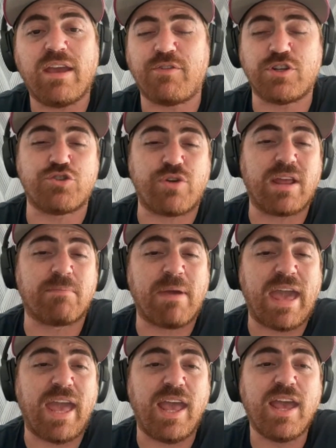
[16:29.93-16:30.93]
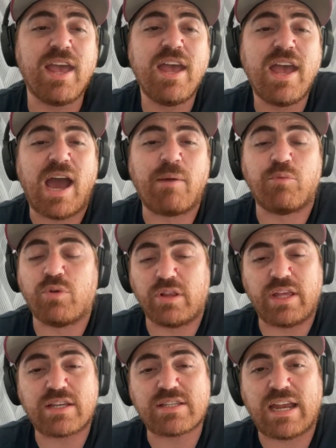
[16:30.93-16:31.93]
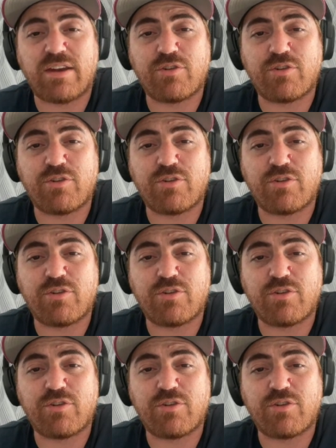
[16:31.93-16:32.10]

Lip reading: If it's Drake May, I'm really excited